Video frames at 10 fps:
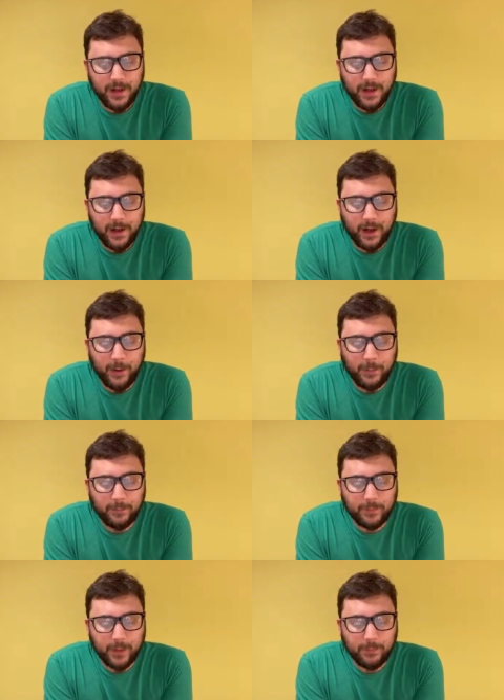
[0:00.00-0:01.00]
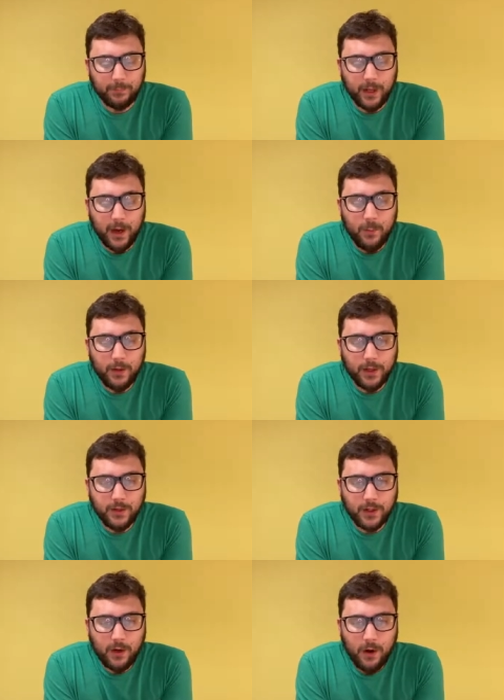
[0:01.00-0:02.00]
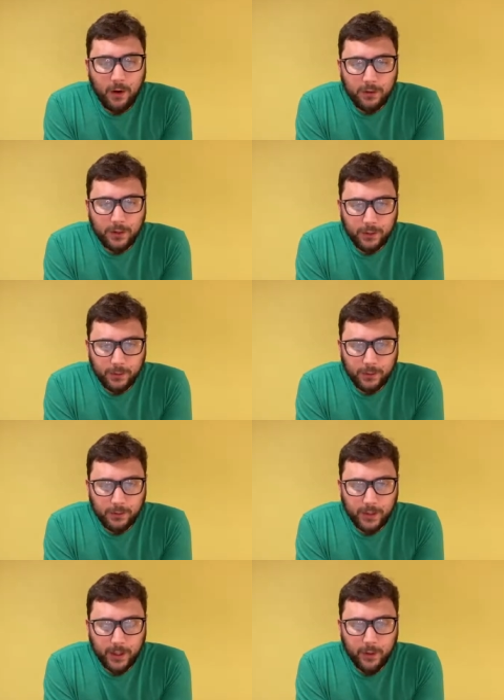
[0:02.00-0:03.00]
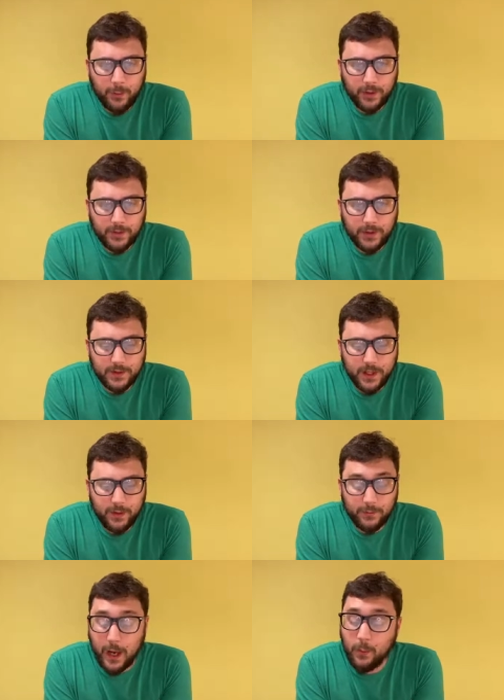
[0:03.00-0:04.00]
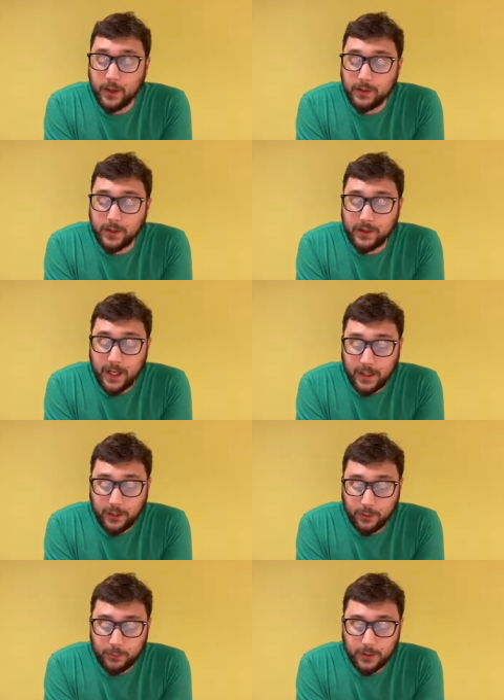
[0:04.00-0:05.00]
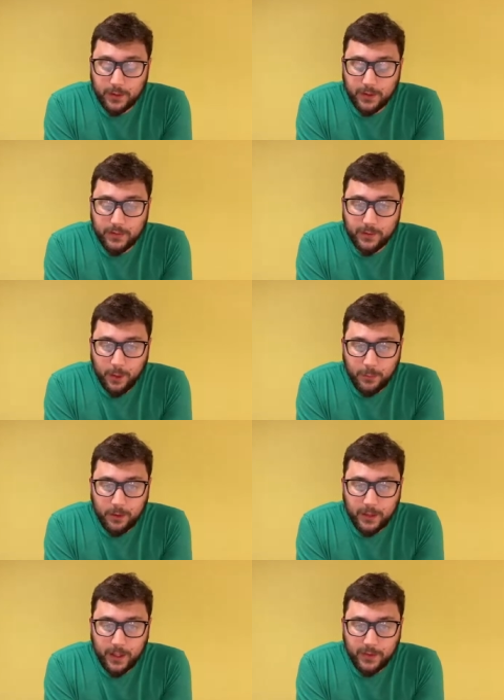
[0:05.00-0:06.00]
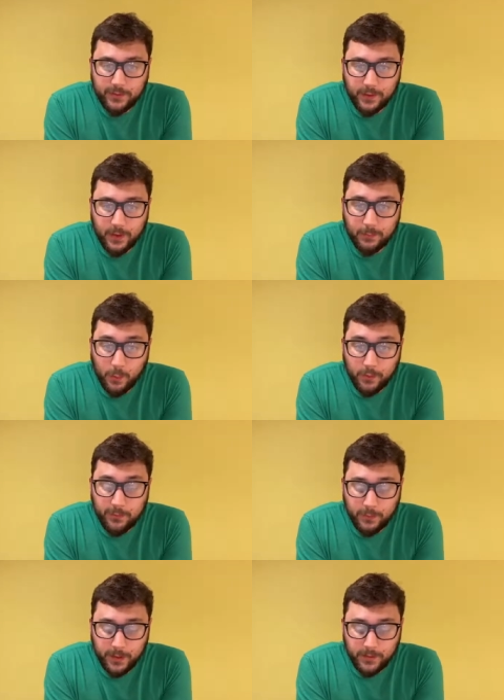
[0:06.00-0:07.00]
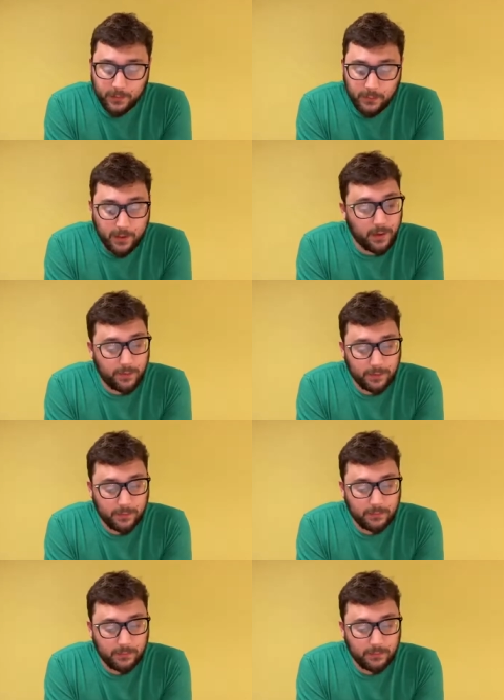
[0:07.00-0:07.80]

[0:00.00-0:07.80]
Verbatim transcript: Um, but I wanted to call you, and I wanted to tell, I wanted to thank you because nobody has done more for me than my mother.